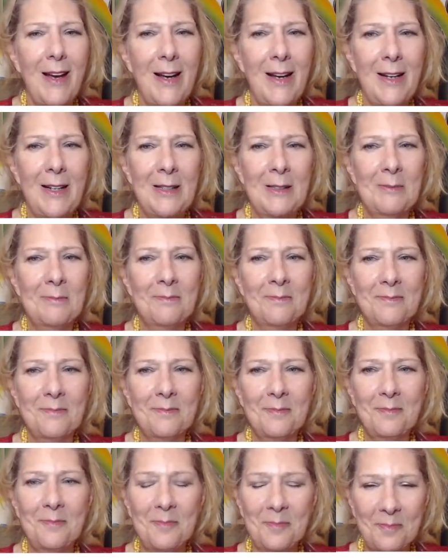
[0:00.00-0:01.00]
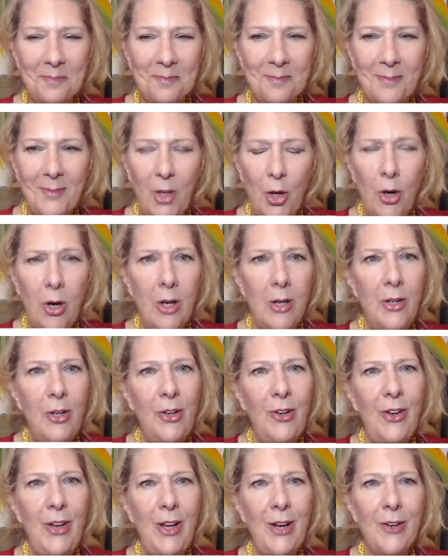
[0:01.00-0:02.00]
Or
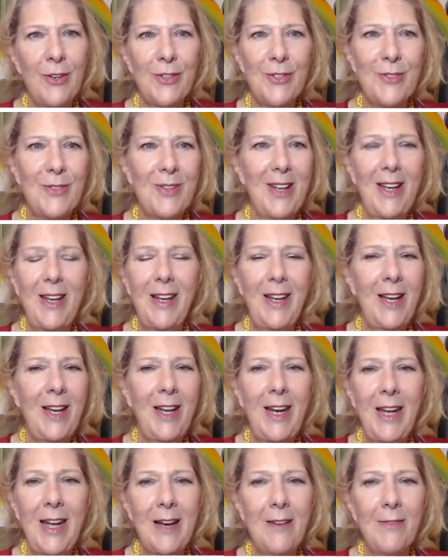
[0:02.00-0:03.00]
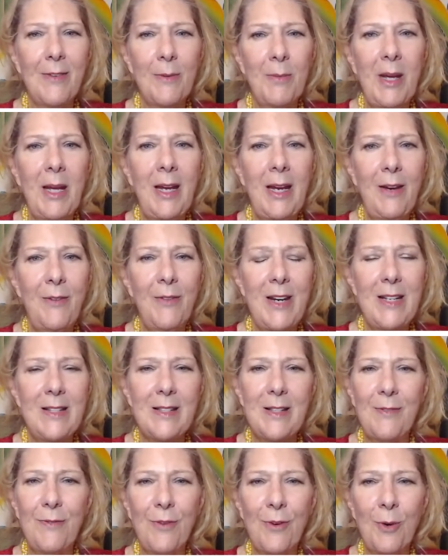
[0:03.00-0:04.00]
New Year's, any of them, any
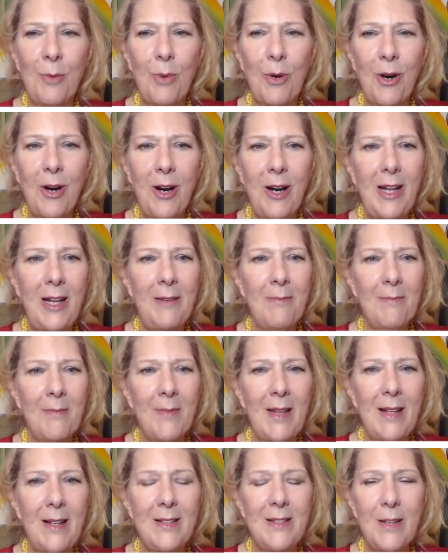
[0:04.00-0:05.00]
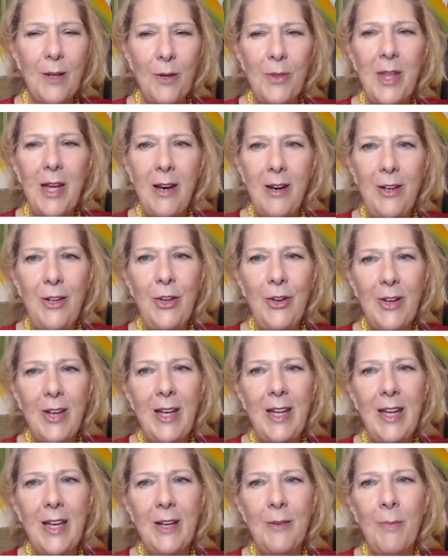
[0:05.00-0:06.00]
reason for a party. So there, you
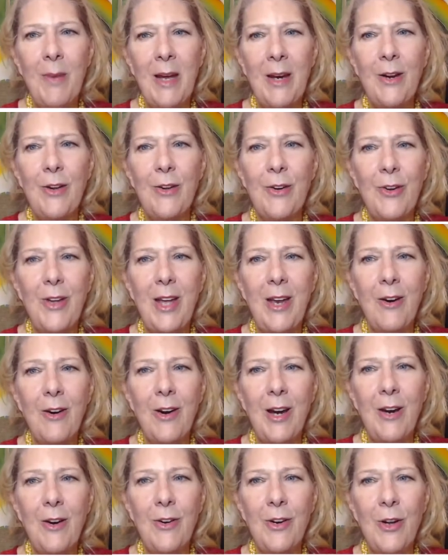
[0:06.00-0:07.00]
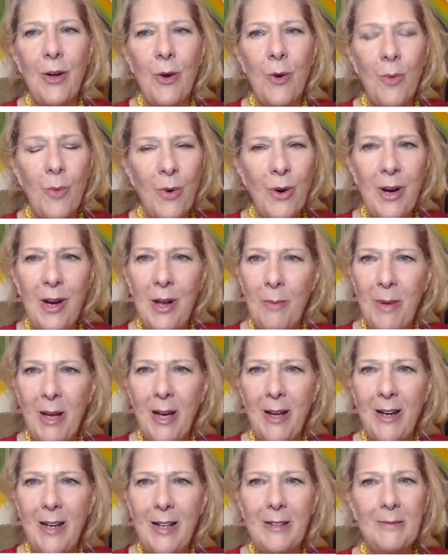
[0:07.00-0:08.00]
can get medical care here. Don't worry
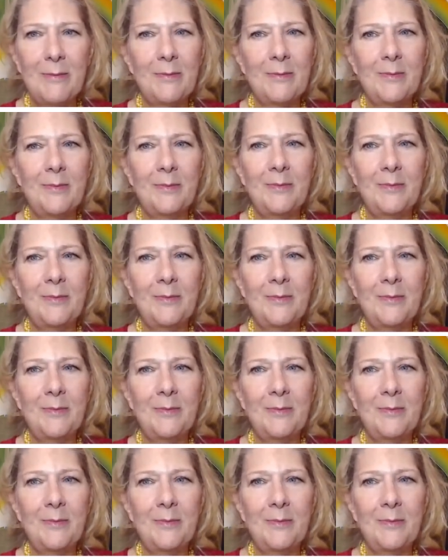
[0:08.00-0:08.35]
about it.